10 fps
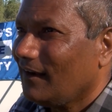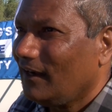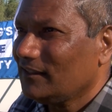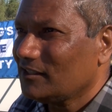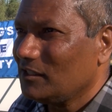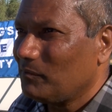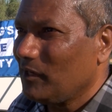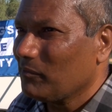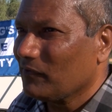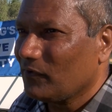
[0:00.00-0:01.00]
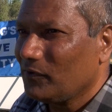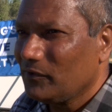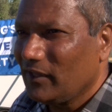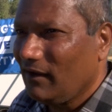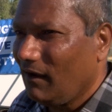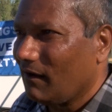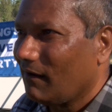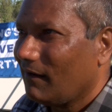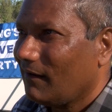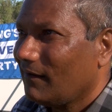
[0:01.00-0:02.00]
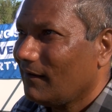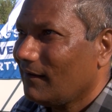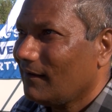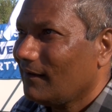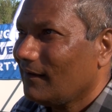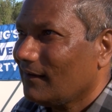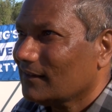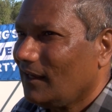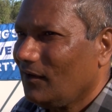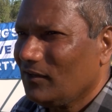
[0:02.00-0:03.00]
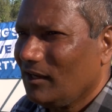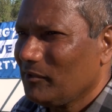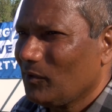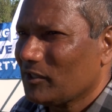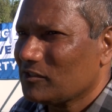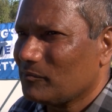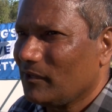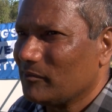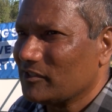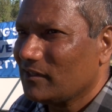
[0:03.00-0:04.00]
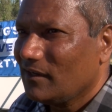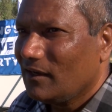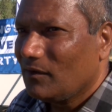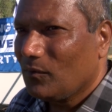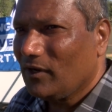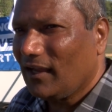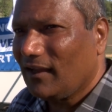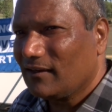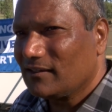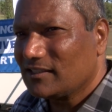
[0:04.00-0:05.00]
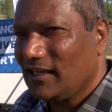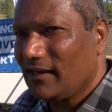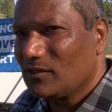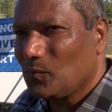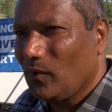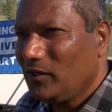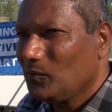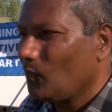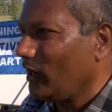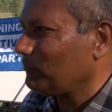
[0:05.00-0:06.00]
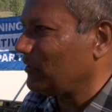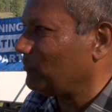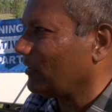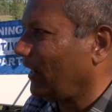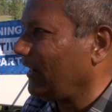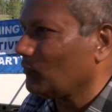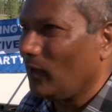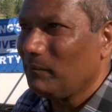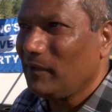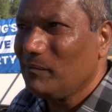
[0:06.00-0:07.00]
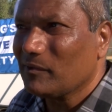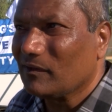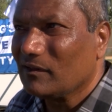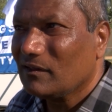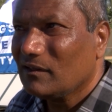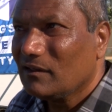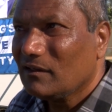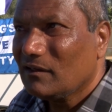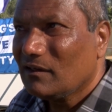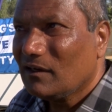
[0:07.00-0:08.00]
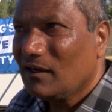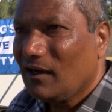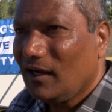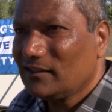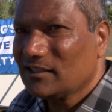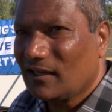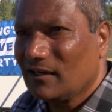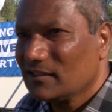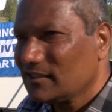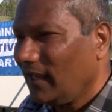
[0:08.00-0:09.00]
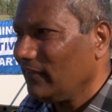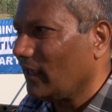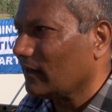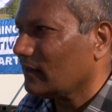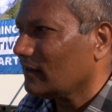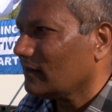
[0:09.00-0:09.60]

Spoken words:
I just see people for who they are. So how could I be a white supremacist? What I can't understand is, why do white people hate white people? I just can't understand that.